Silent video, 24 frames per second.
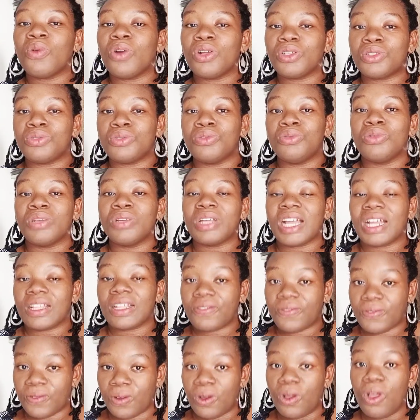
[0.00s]
what to look
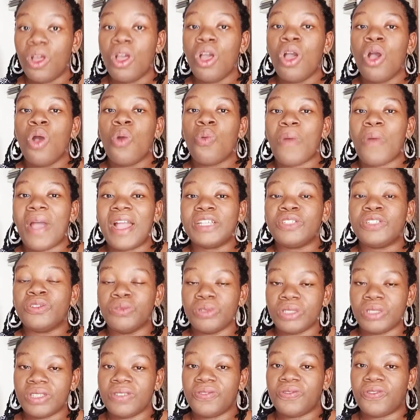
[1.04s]
out for while
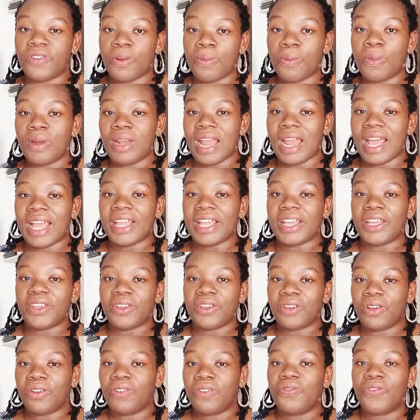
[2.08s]
choosing formula
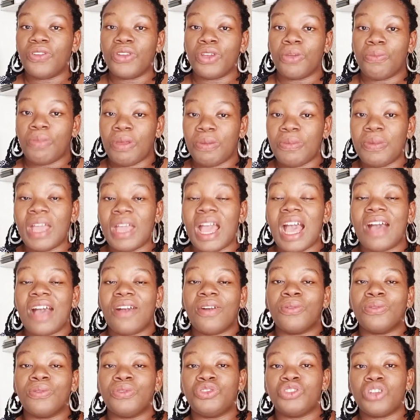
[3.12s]
for your baby.
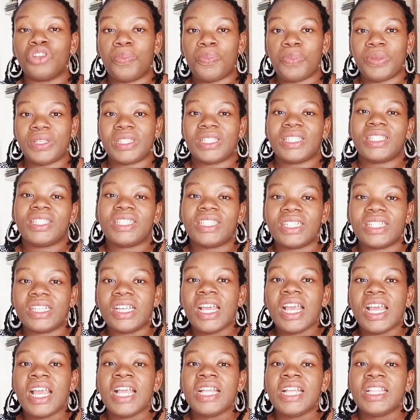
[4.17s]
I'll drop it in
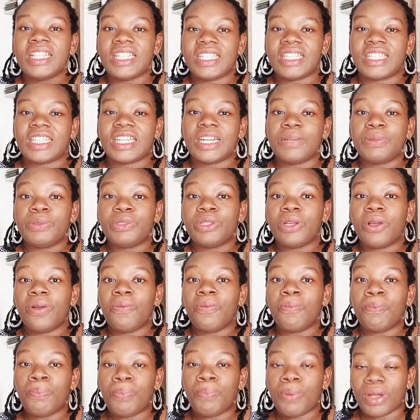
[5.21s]
the
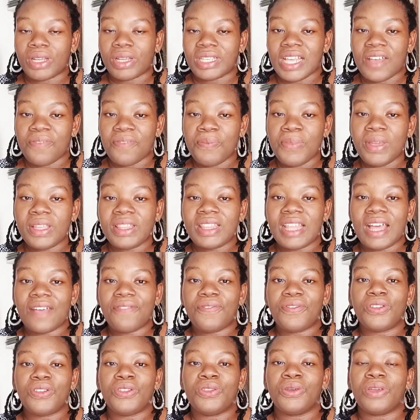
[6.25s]
description box. I've made
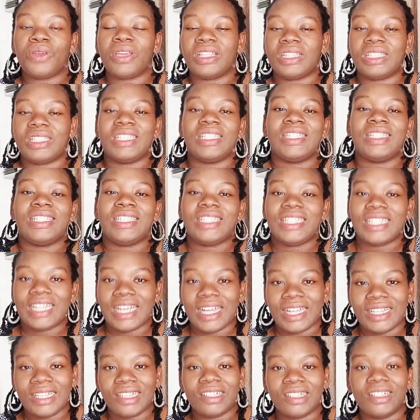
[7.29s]
that video in this
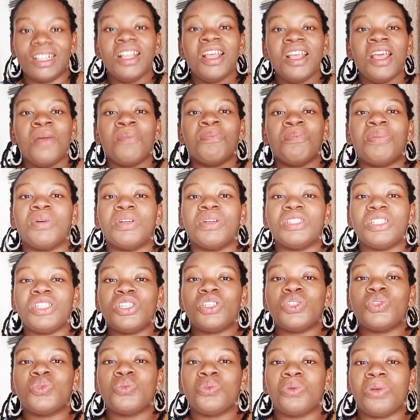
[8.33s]
channel, but
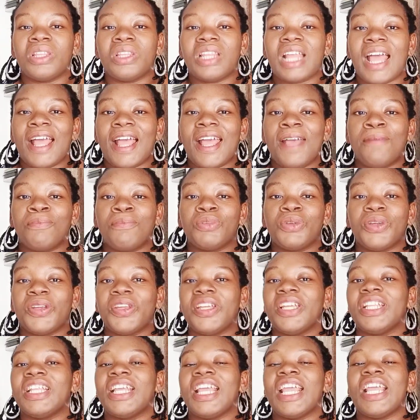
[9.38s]
this one I am
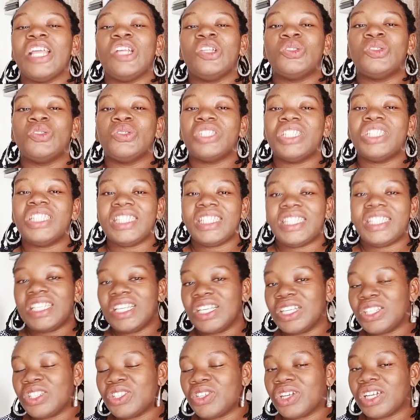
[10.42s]
going into
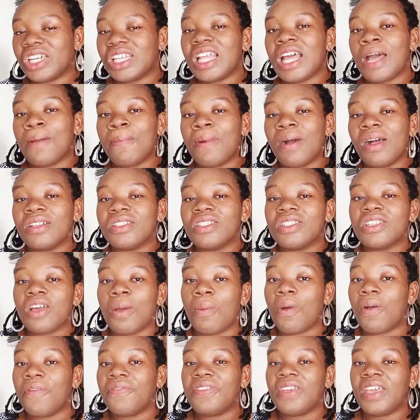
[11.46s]
details talking about
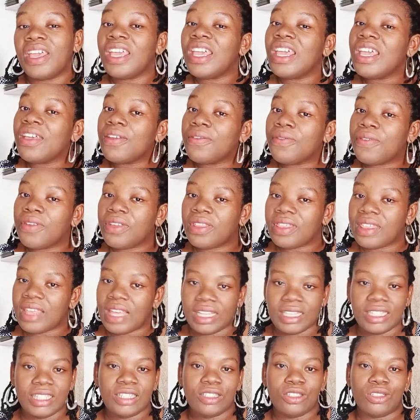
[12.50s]
some of the
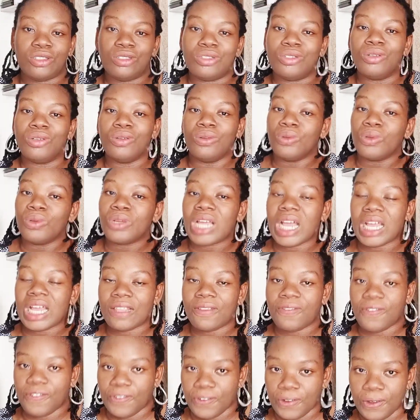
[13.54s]
ingredients you should look
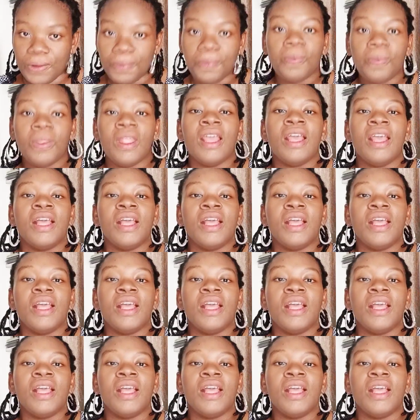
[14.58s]
out for.